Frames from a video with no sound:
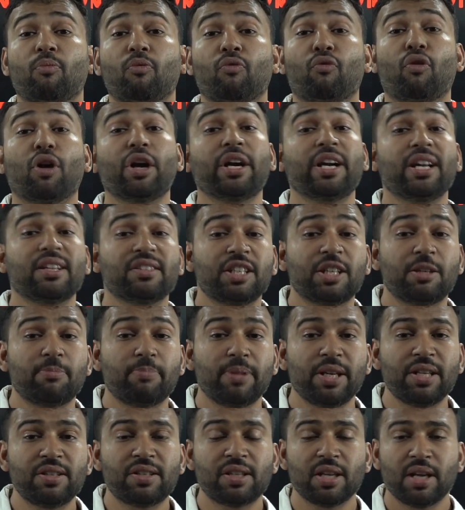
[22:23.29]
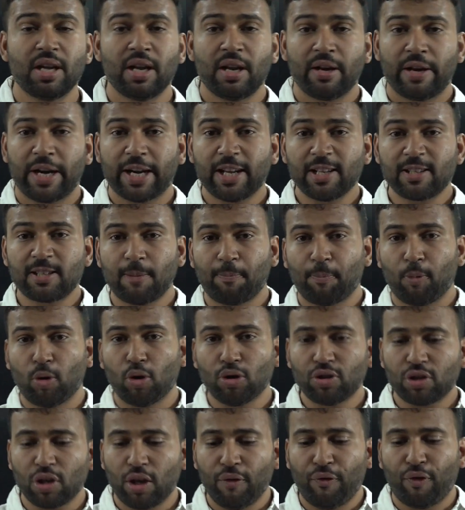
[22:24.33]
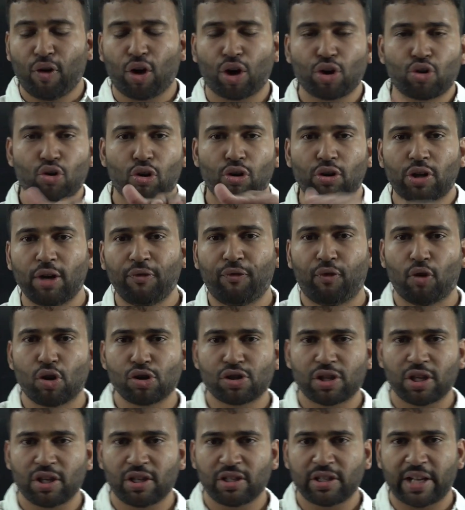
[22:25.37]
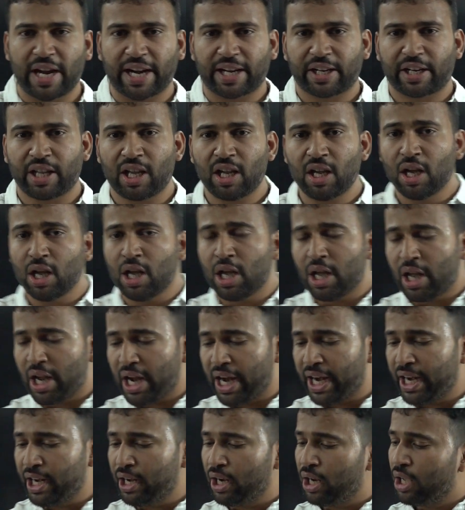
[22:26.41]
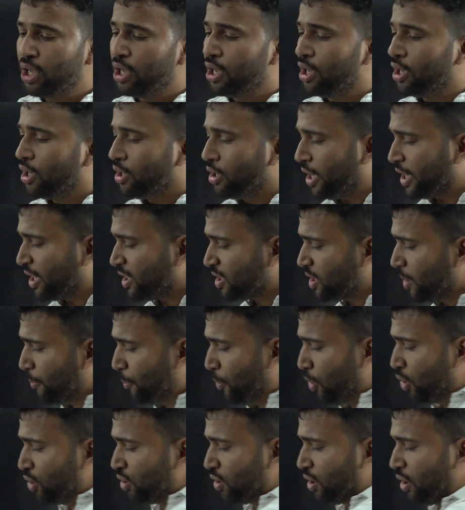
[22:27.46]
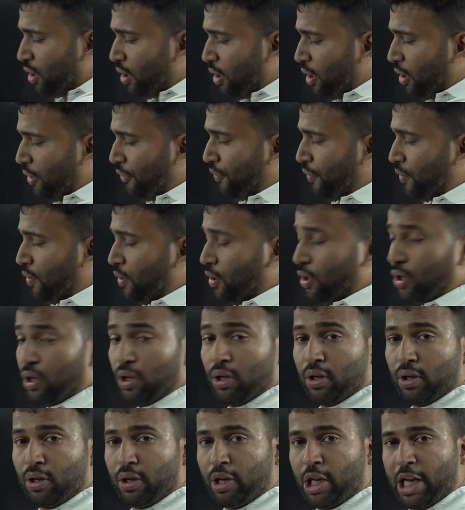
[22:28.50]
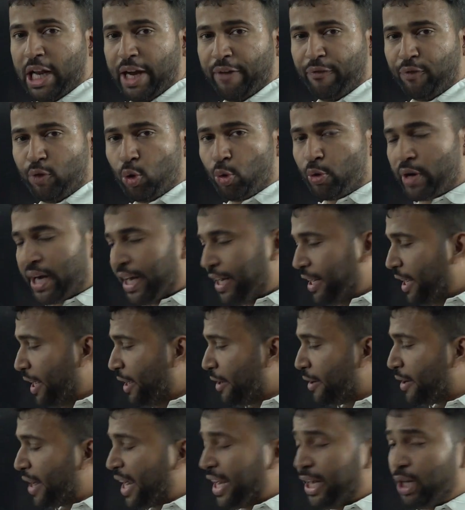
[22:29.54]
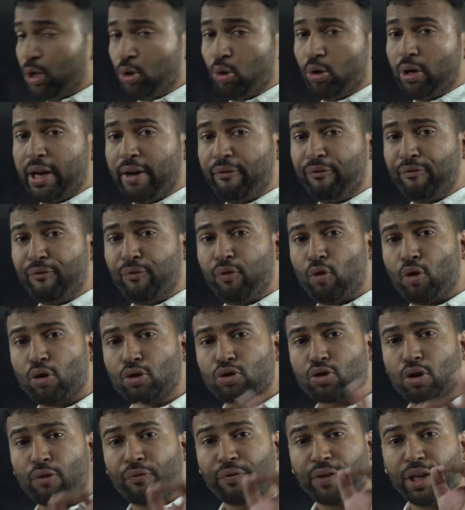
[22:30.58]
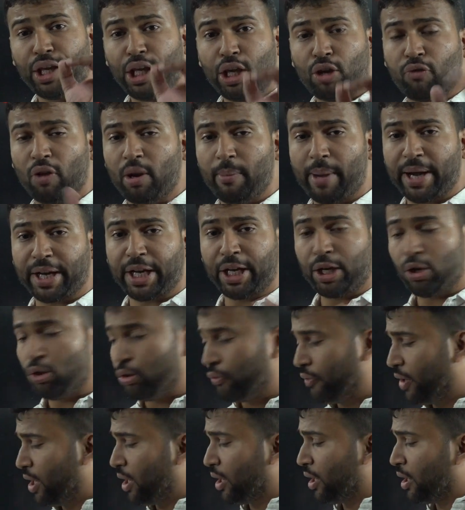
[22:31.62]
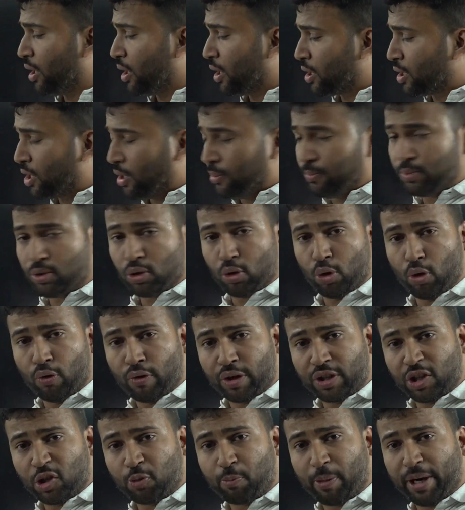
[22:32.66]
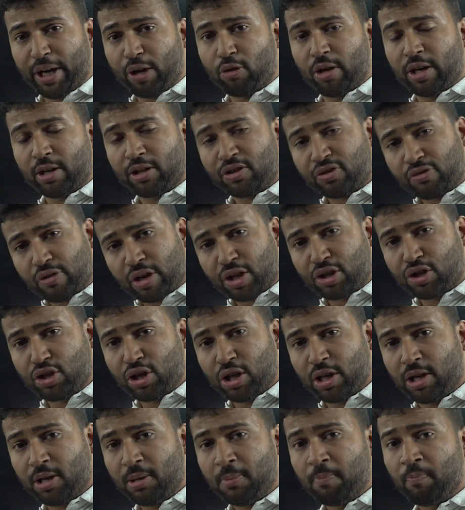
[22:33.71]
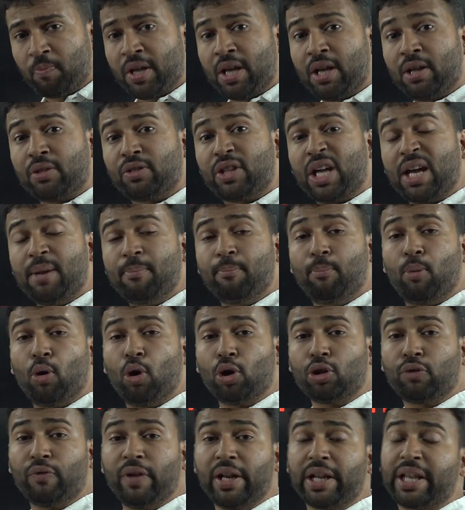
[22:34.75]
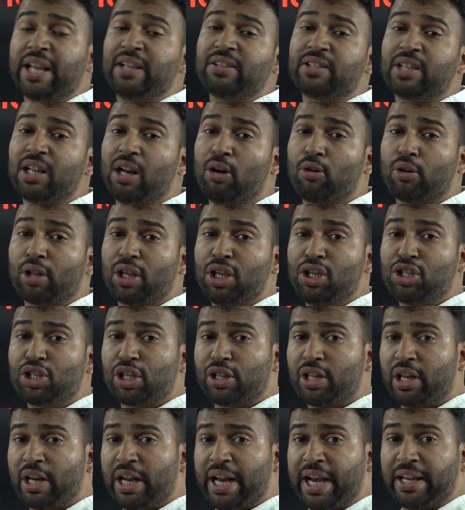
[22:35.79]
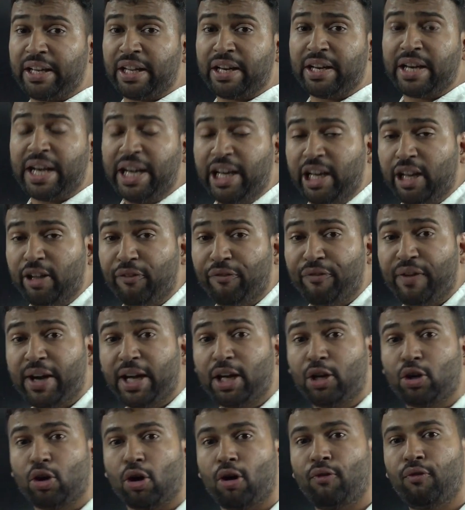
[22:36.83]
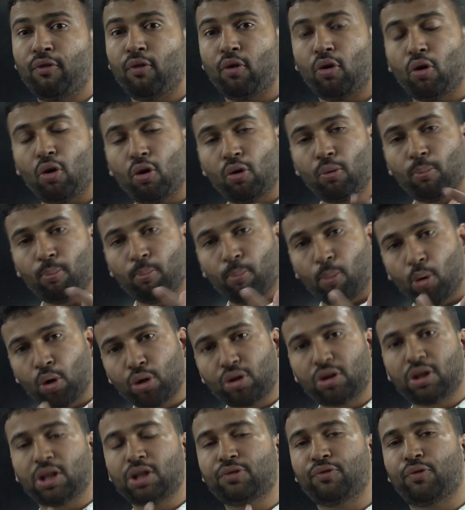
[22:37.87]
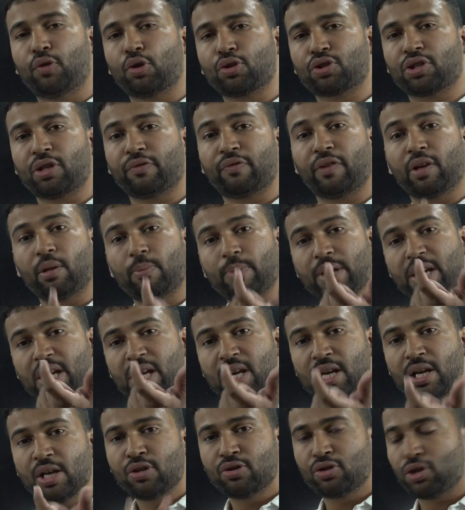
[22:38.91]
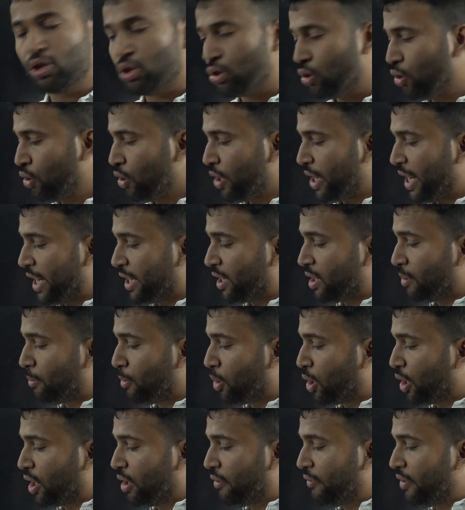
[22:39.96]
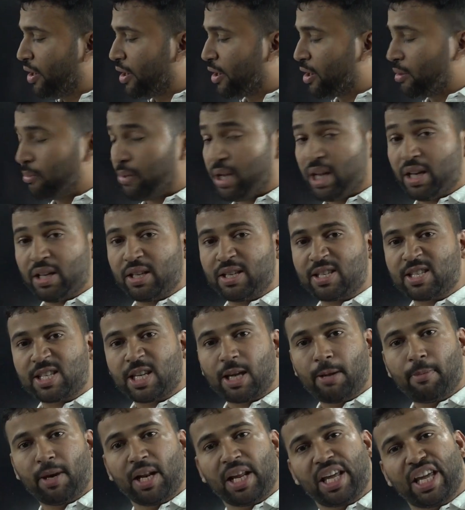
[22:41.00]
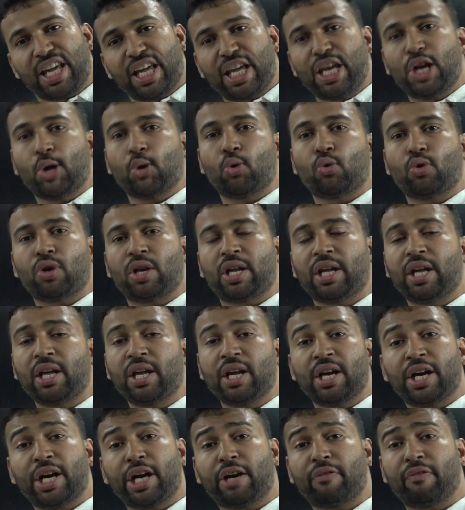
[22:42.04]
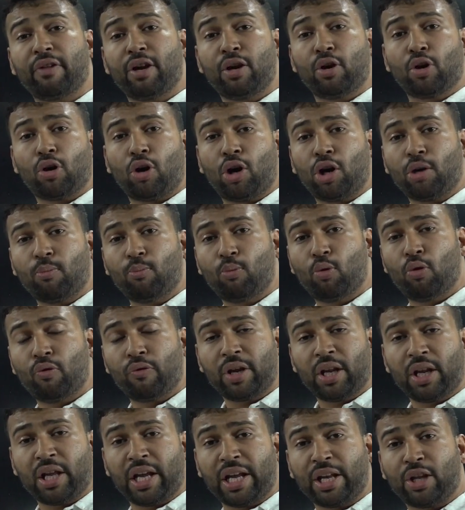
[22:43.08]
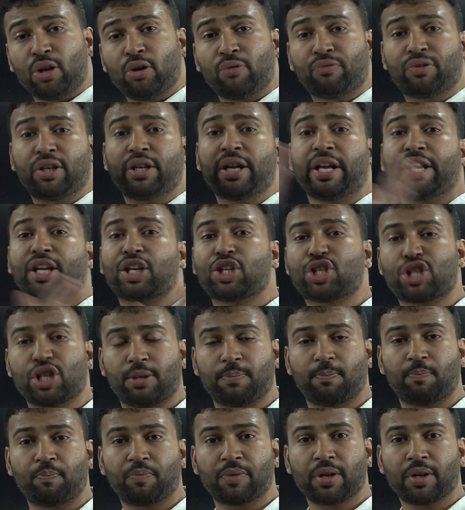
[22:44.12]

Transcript: What does it mean? Let us suppose if horizontal forces is acting, and let us suppose if left to right and right to left force of equal magnitude will comes over this particular structure, then both will cancel out each other and the net effect of both these forces will be 0, and the body will remain stable here only, it will not move in any of the direction.